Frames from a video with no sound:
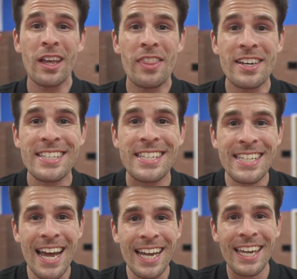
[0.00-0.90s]
the
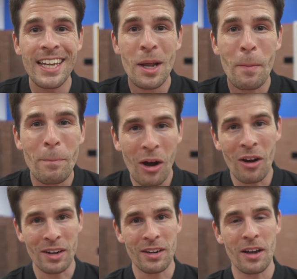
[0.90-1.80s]
second part